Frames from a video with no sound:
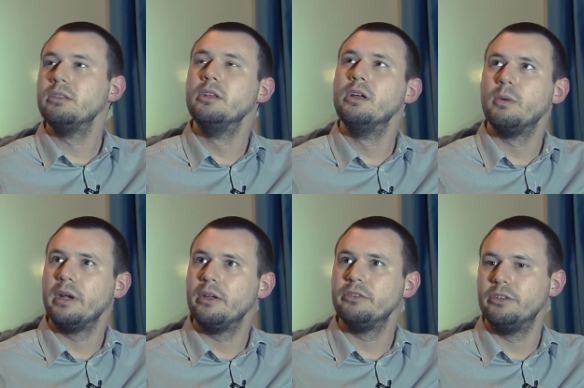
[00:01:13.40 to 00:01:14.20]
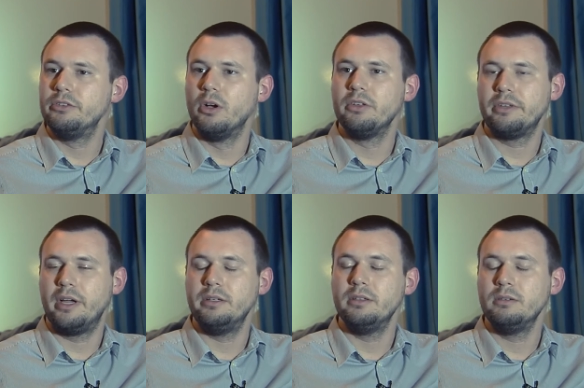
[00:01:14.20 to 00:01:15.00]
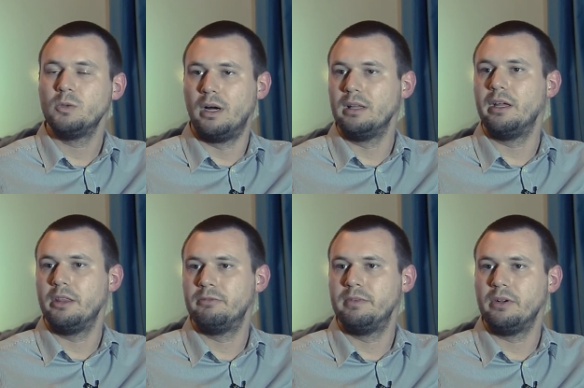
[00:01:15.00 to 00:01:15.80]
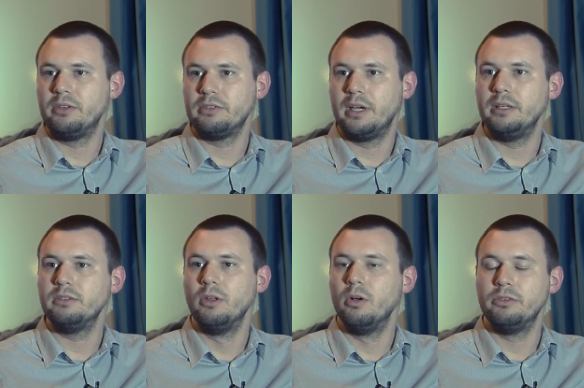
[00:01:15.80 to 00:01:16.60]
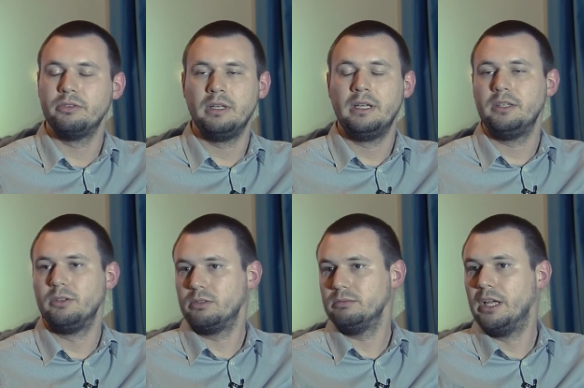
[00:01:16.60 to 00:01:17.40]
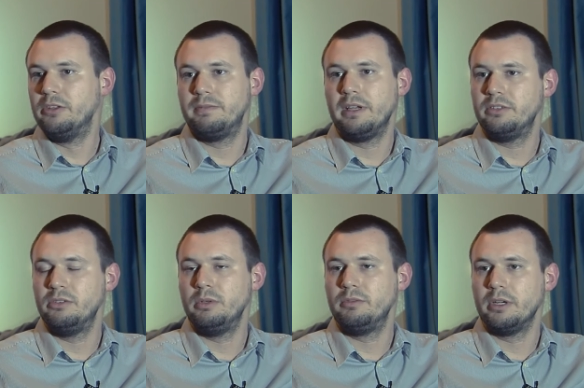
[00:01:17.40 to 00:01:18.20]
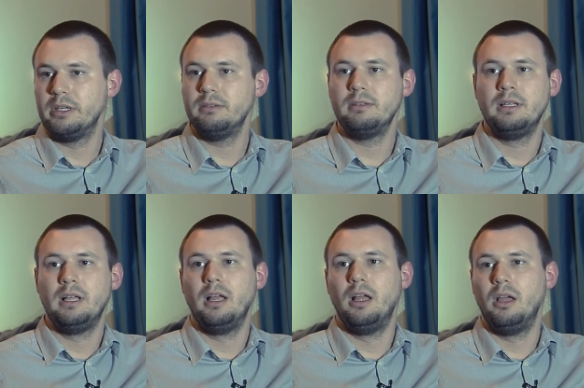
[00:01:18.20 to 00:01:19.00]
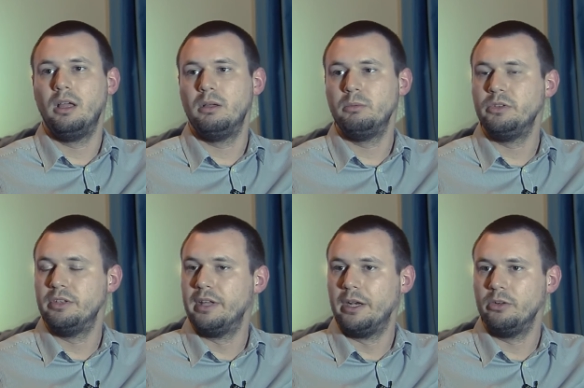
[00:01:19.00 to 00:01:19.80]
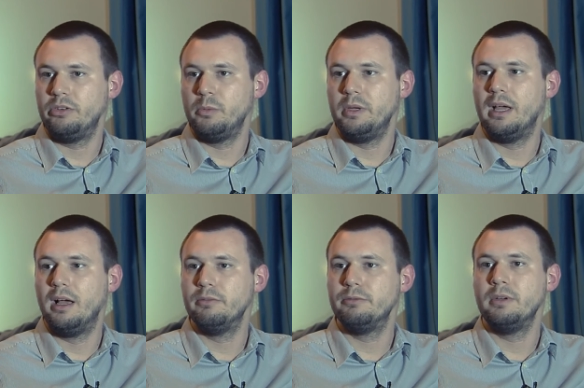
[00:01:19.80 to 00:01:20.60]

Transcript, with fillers: No one else has got a site quite like the Trafalgar site. It's not as, it's not as fast as we've got it. Um, we use the technology that we have.